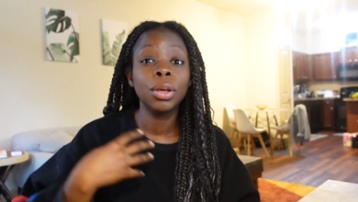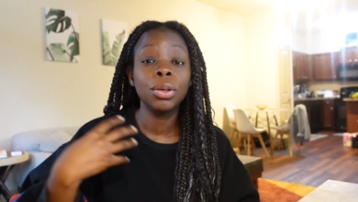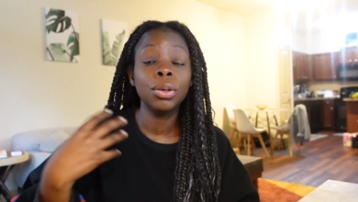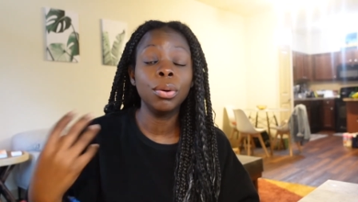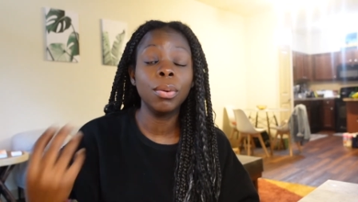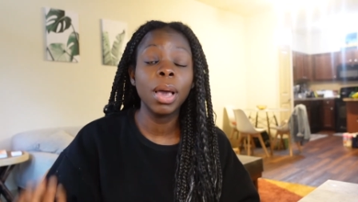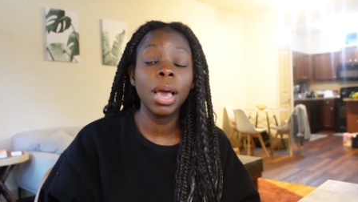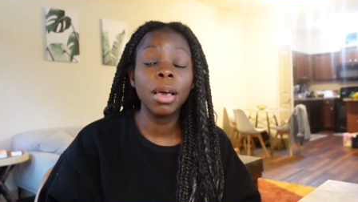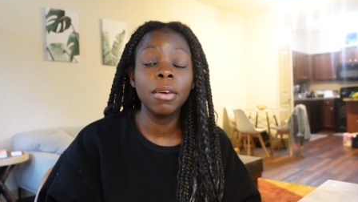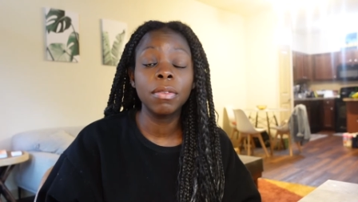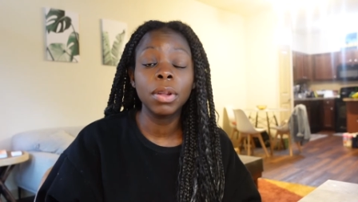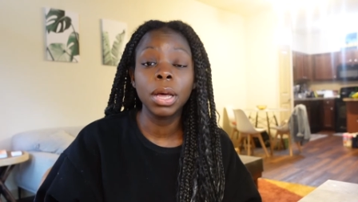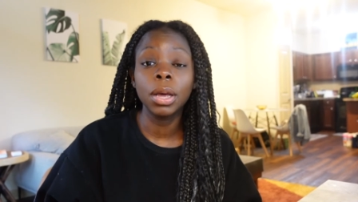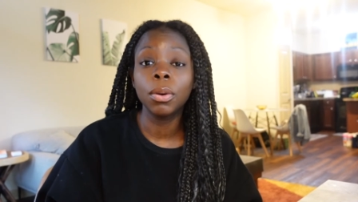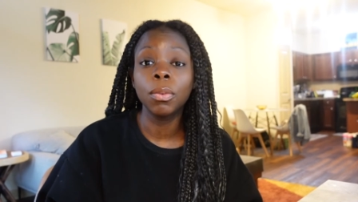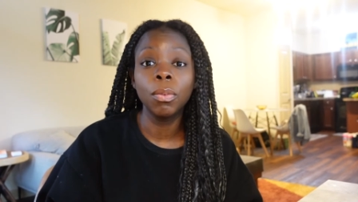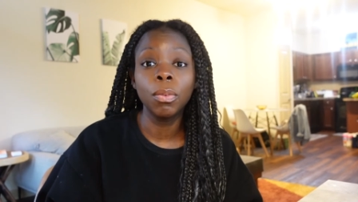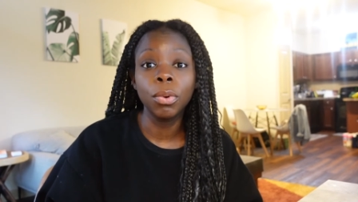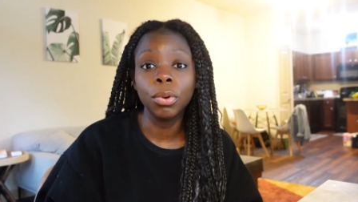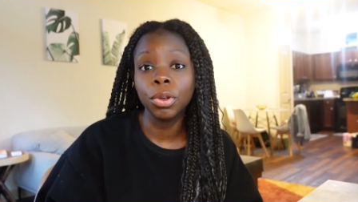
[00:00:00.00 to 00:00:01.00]
you have
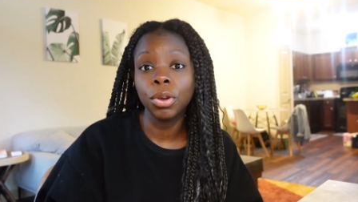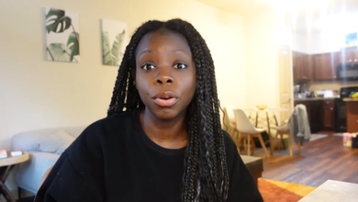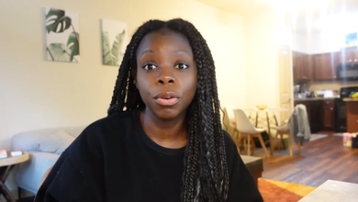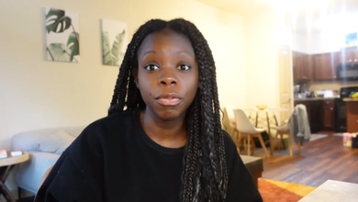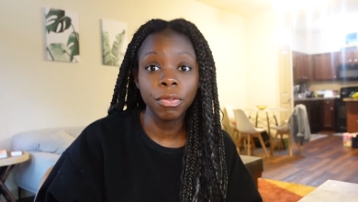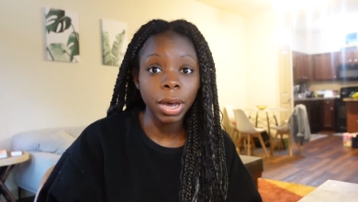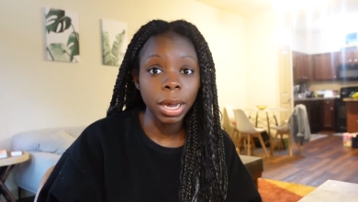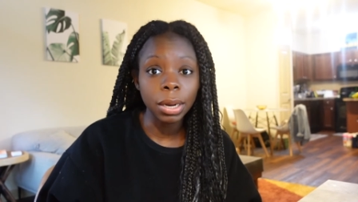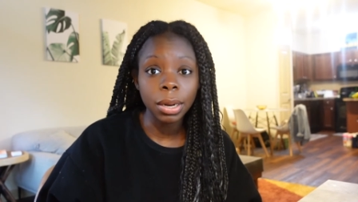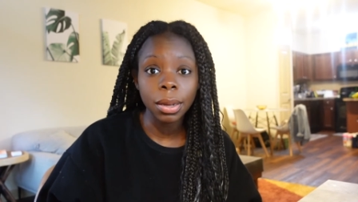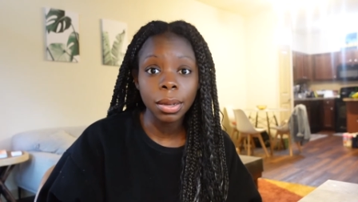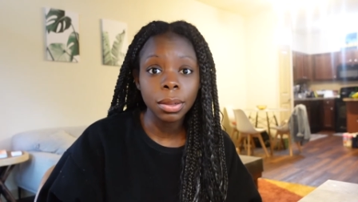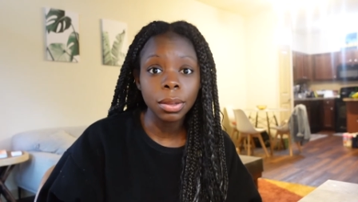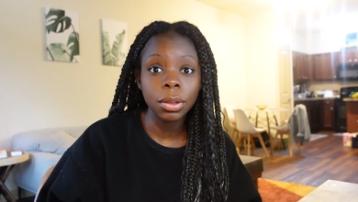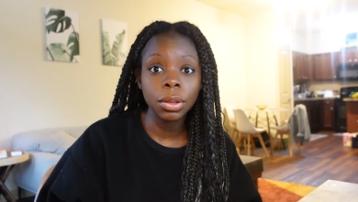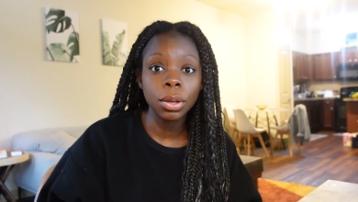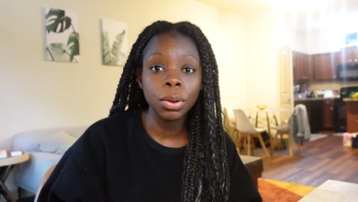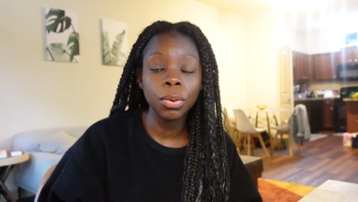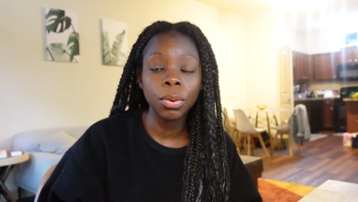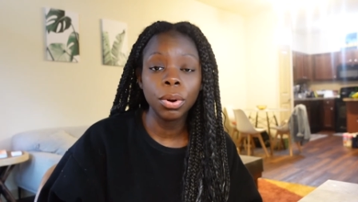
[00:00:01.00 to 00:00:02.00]
like your
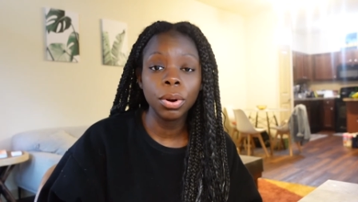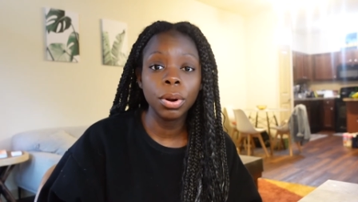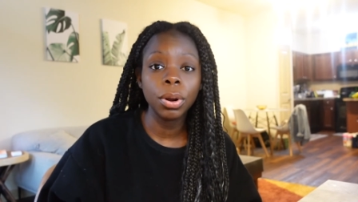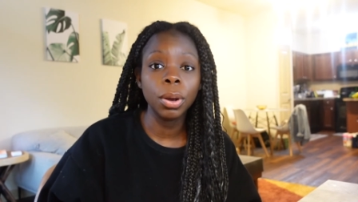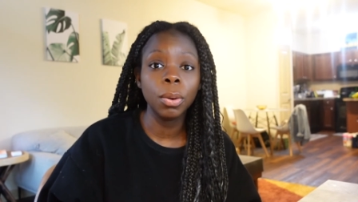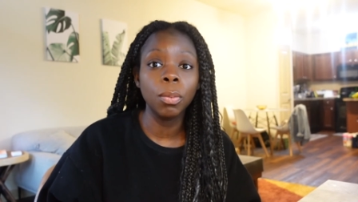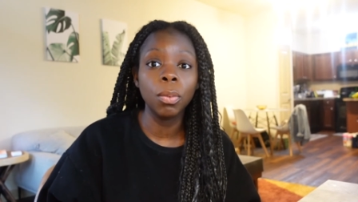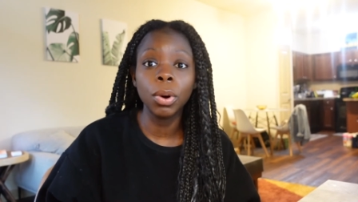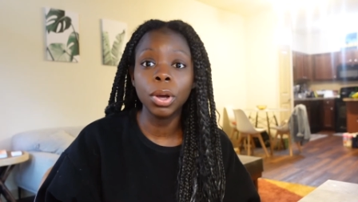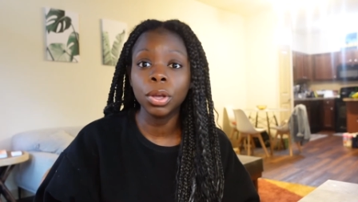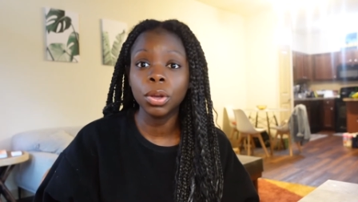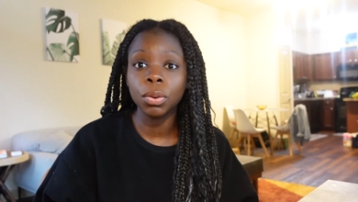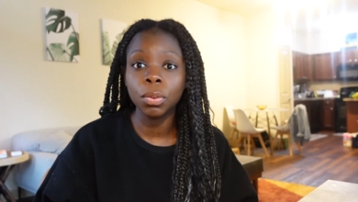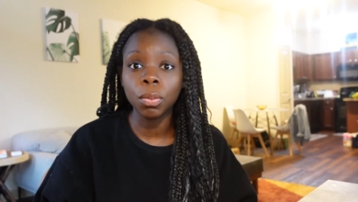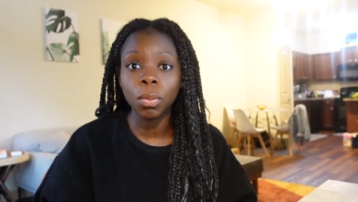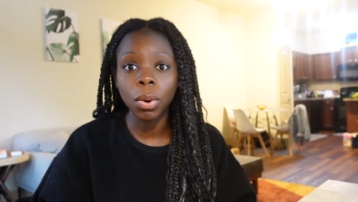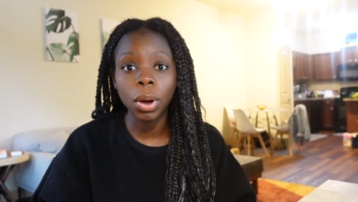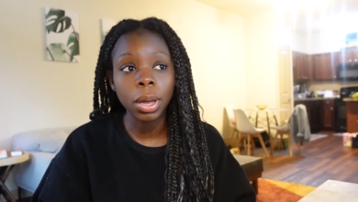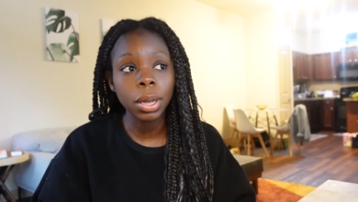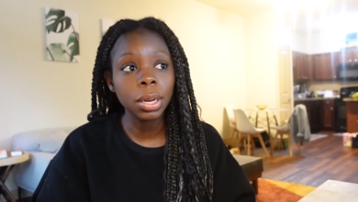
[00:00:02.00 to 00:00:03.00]
finances in order and what you
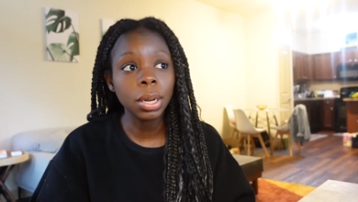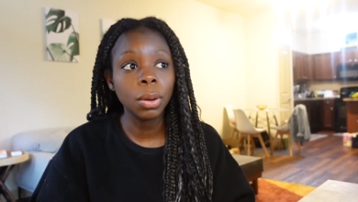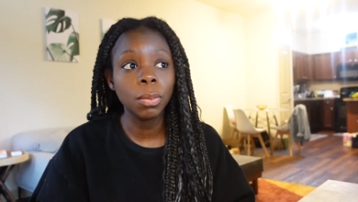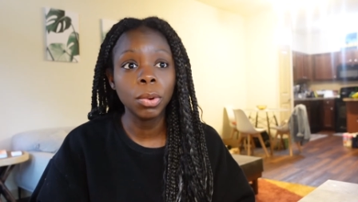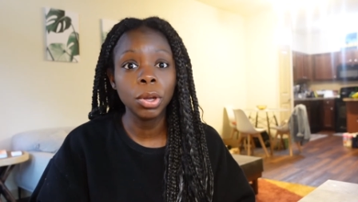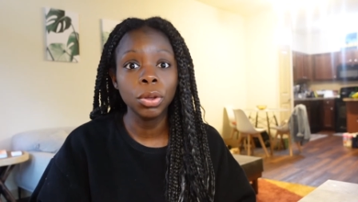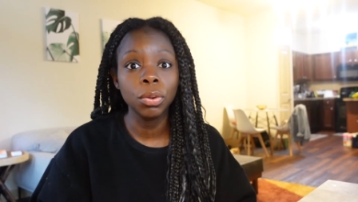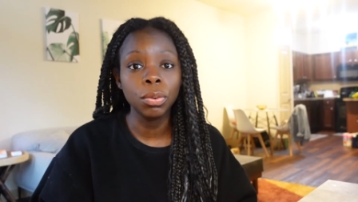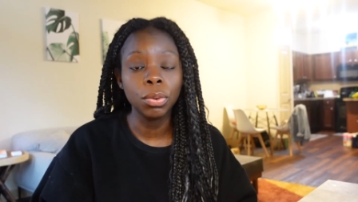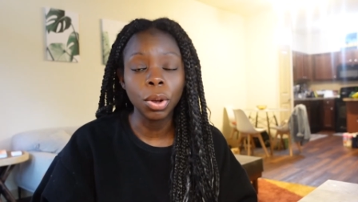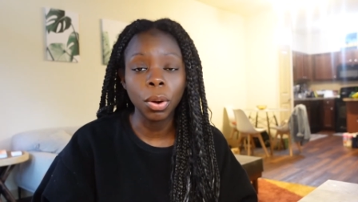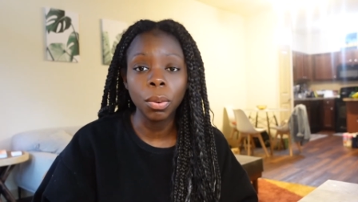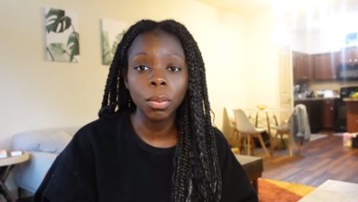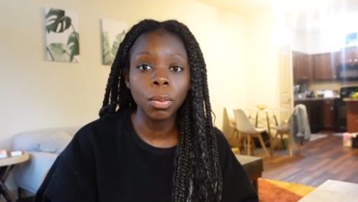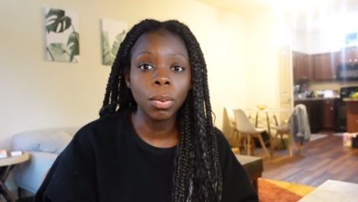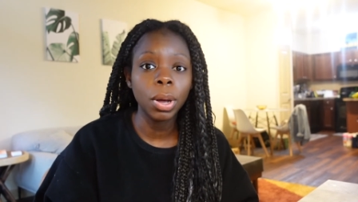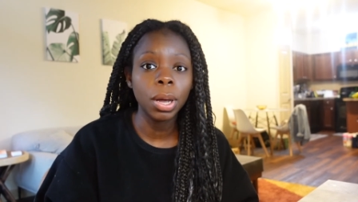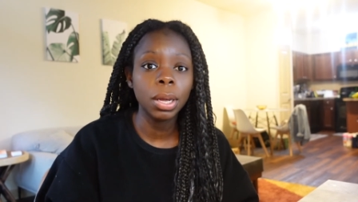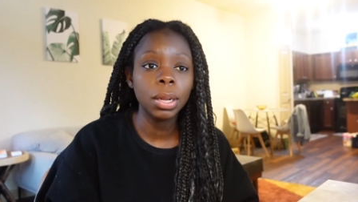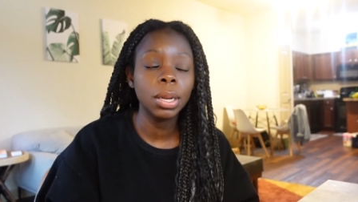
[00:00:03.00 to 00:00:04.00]
want and what you don't
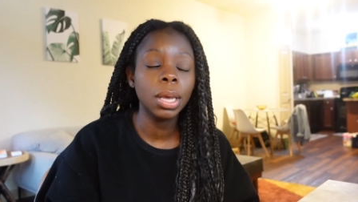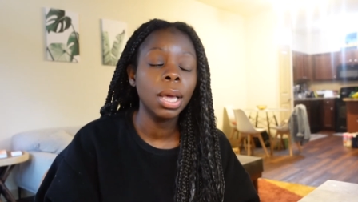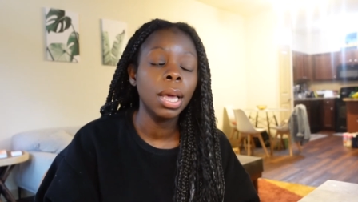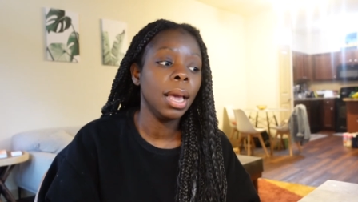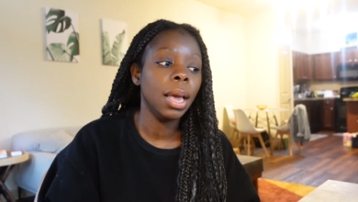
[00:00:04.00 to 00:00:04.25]
want